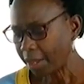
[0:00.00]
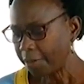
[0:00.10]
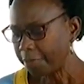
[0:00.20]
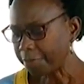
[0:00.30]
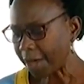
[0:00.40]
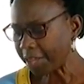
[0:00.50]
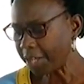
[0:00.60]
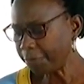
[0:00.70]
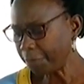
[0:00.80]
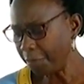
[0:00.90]
Further
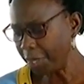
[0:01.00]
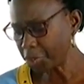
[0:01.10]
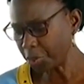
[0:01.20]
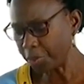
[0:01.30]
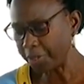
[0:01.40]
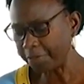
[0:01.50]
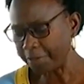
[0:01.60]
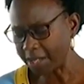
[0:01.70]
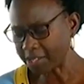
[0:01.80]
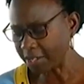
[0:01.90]
information on the
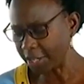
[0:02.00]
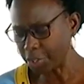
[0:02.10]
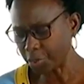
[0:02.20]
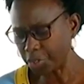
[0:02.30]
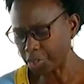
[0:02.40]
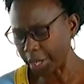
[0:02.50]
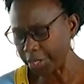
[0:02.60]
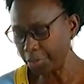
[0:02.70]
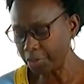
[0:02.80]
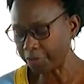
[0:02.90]
vaccination
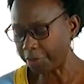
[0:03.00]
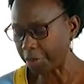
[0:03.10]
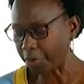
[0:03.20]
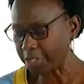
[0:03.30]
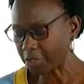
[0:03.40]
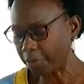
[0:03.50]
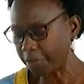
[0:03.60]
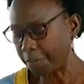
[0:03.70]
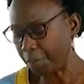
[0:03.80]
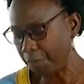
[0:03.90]
schedules for the rest of
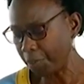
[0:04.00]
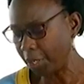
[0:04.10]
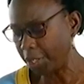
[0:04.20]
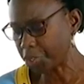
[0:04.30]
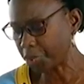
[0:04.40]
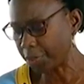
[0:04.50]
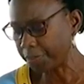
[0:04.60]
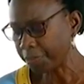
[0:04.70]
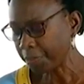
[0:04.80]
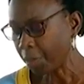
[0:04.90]
the population
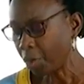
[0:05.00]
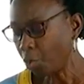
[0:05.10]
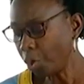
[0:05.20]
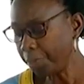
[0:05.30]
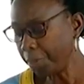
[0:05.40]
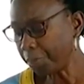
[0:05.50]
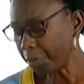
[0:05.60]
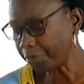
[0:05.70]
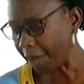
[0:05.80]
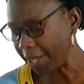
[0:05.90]
will be
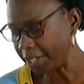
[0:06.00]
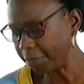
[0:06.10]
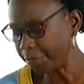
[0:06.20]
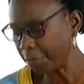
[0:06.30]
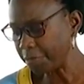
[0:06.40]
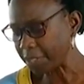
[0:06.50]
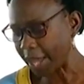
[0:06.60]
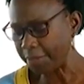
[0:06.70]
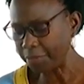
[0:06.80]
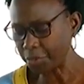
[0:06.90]
provided from
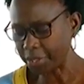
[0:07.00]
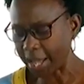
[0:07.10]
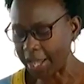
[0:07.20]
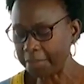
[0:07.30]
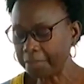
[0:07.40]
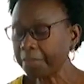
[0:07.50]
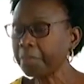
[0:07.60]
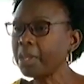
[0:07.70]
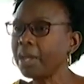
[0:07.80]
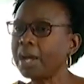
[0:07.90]
time to time
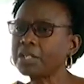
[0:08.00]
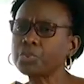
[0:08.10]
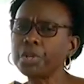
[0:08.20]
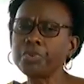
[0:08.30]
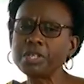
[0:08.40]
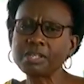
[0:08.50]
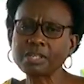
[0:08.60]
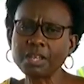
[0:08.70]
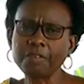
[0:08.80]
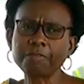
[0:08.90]
as we
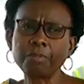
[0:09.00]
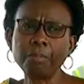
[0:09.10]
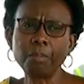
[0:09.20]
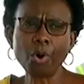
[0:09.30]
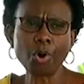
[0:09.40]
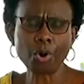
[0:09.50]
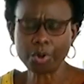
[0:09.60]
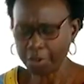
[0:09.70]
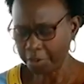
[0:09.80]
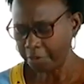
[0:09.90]
receive more
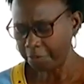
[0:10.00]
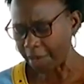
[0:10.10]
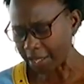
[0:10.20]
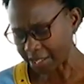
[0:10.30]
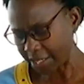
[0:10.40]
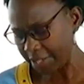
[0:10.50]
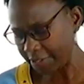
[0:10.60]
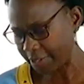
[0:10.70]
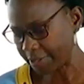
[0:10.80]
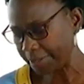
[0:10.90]
vaccines.